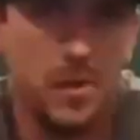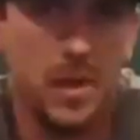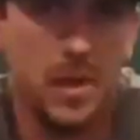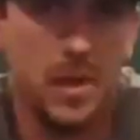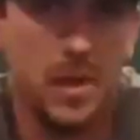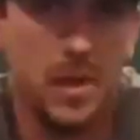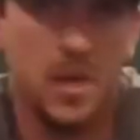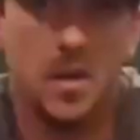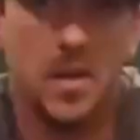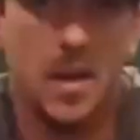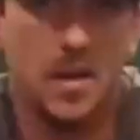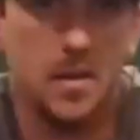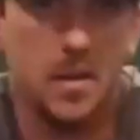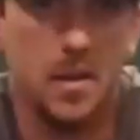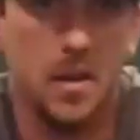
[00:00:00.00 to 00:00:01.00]
feel like we've done that
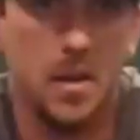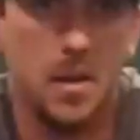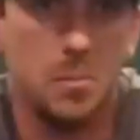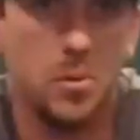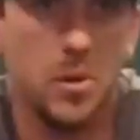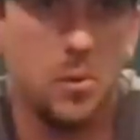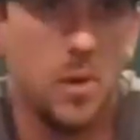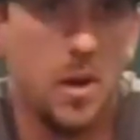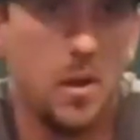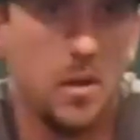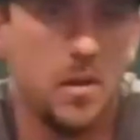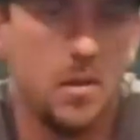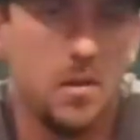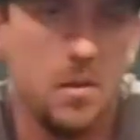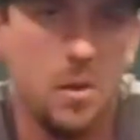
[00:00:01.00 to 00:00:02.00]
um, pretty well,
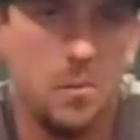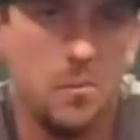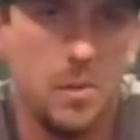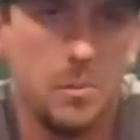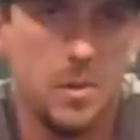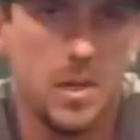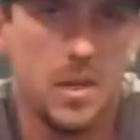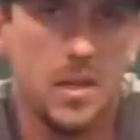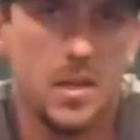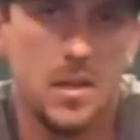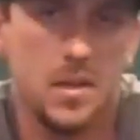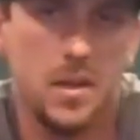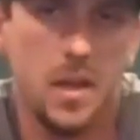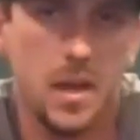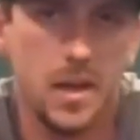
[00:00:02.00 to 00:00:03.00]
and hopefully we
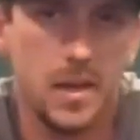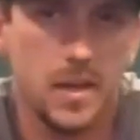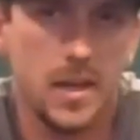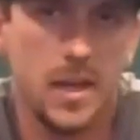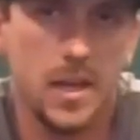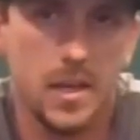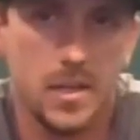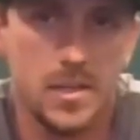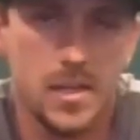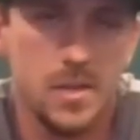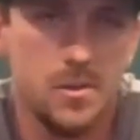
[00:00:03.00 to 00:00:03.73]
uh, can continue